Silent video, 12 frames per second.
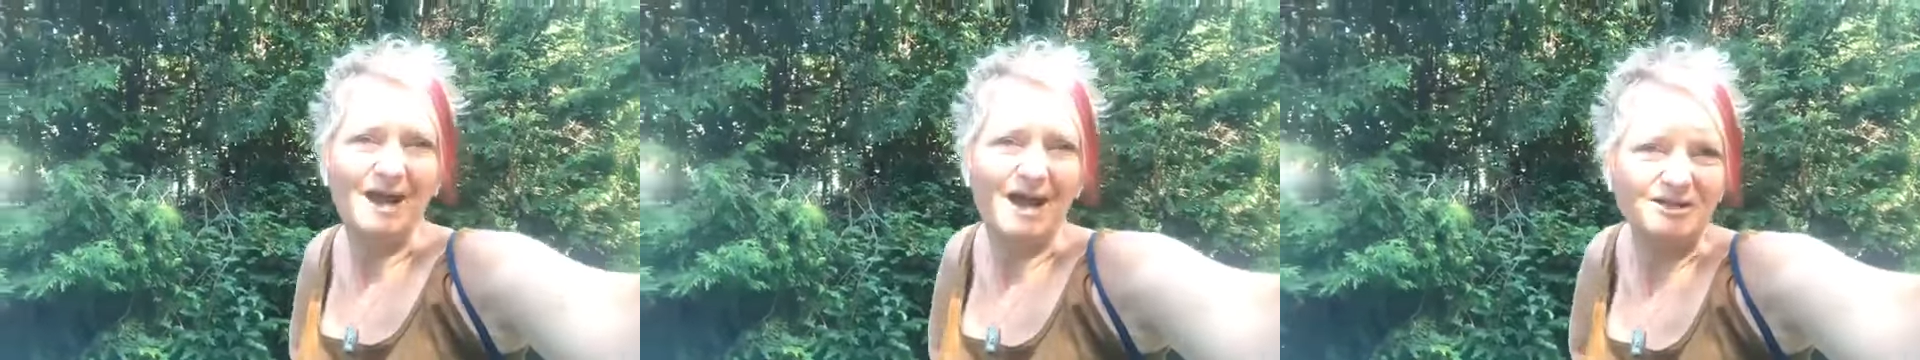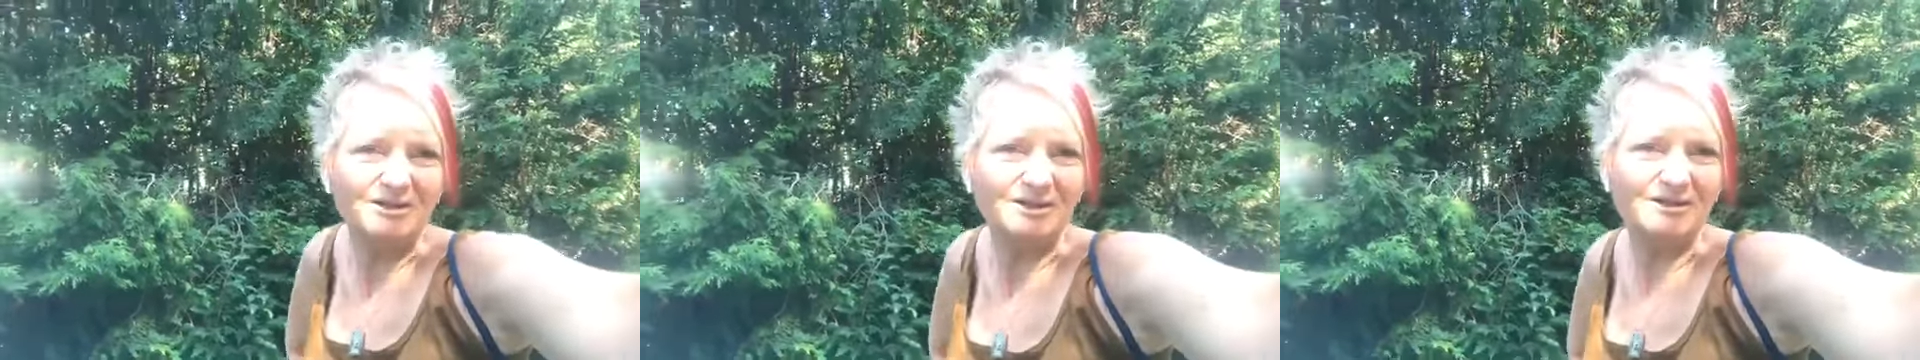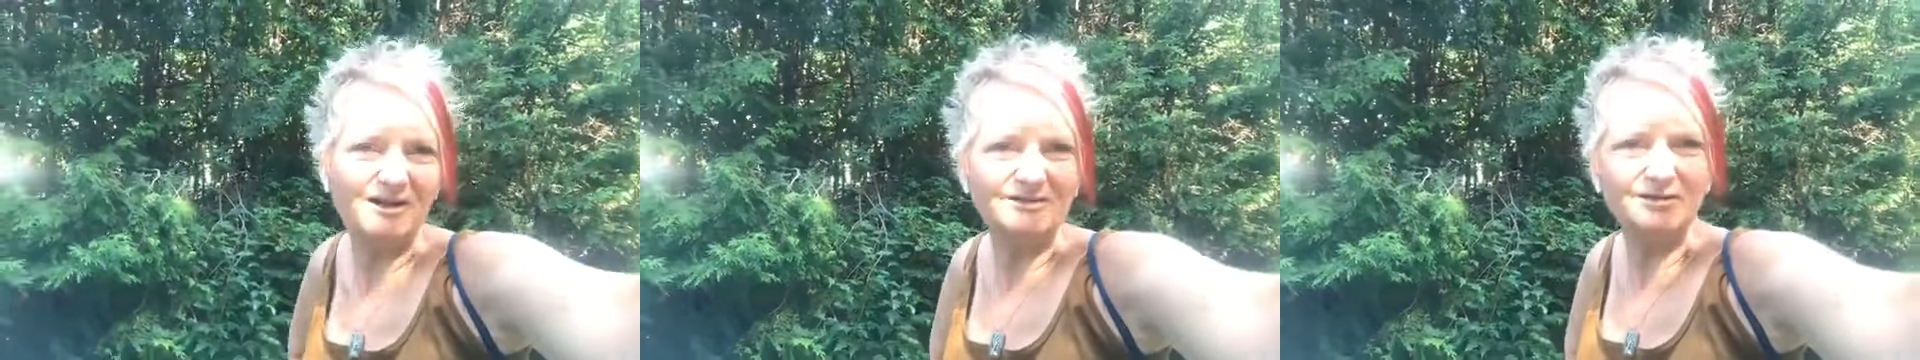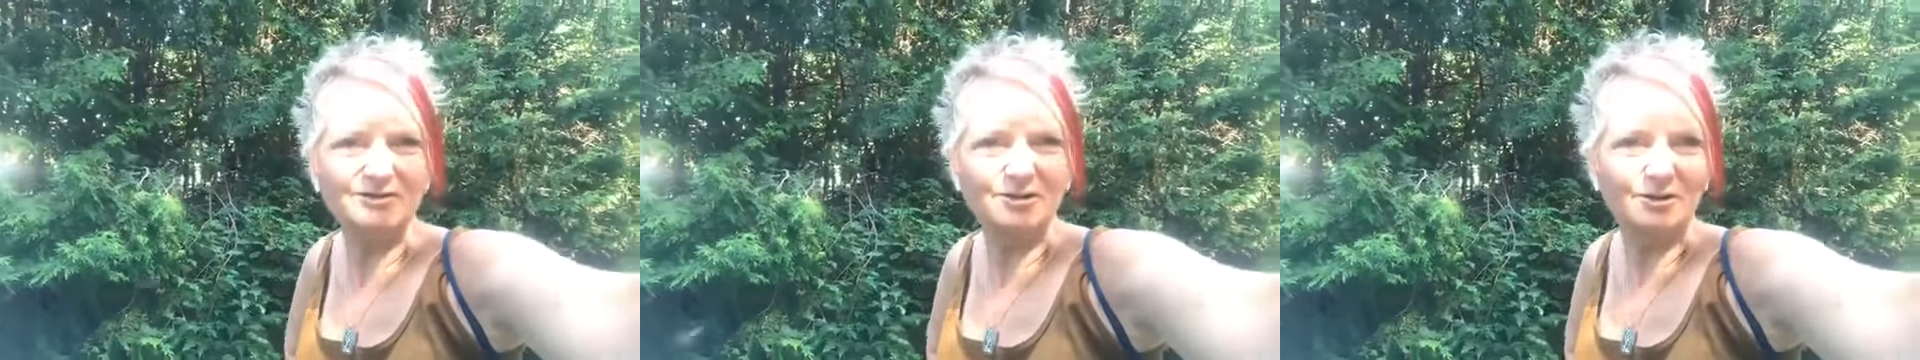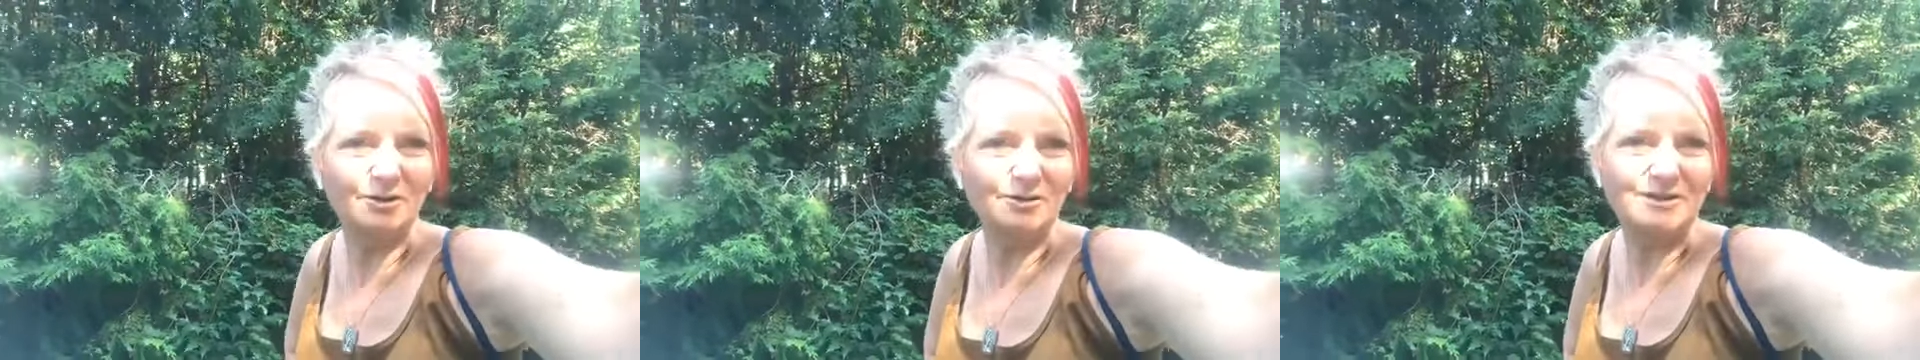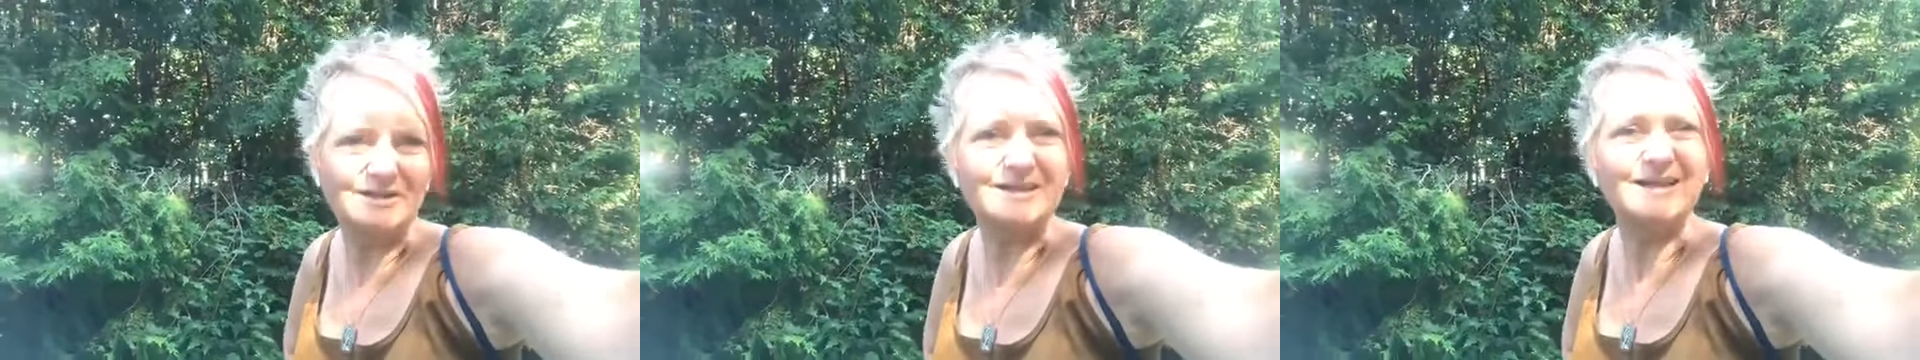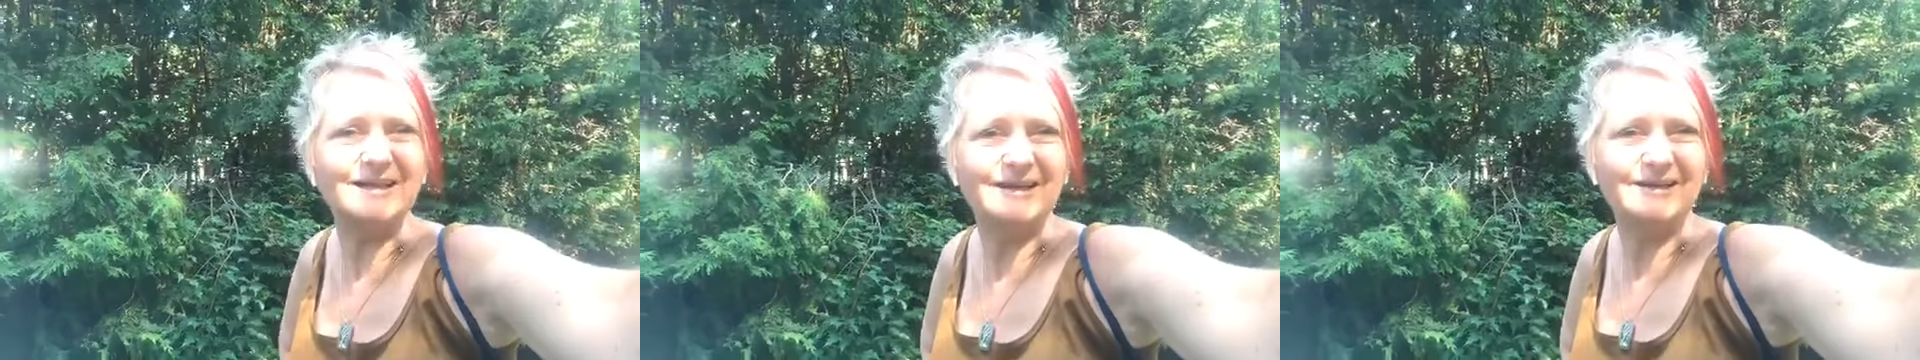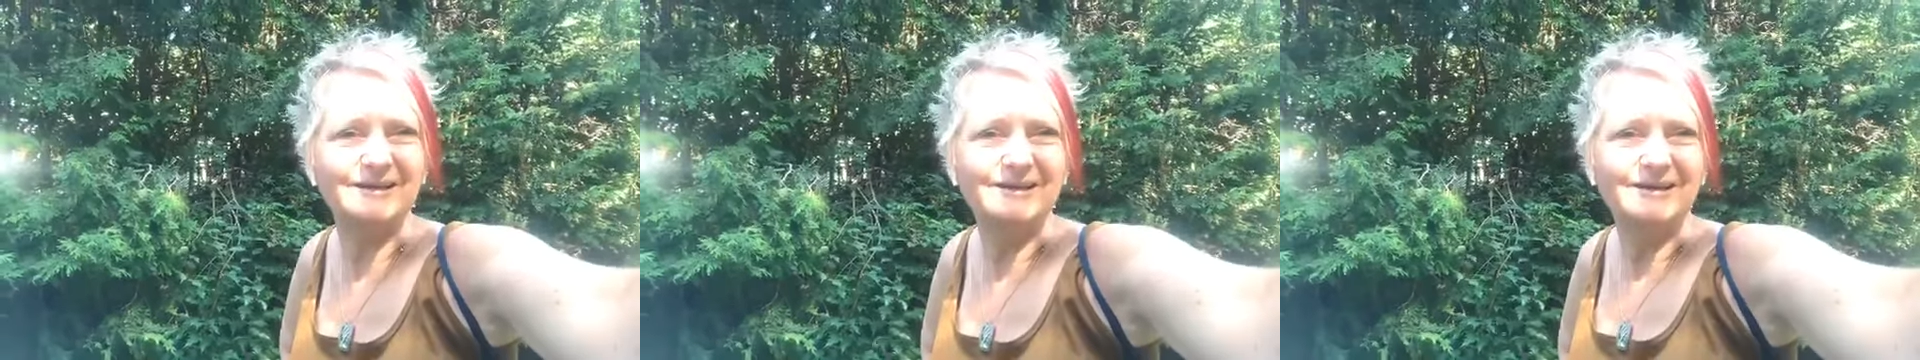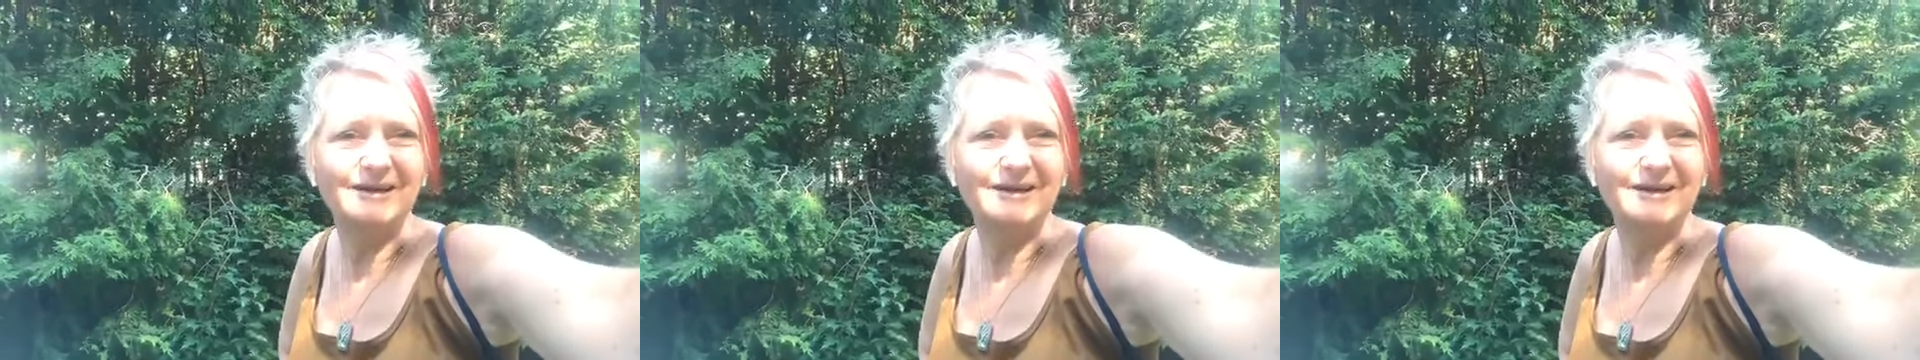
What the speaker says: actually causes you to look silly?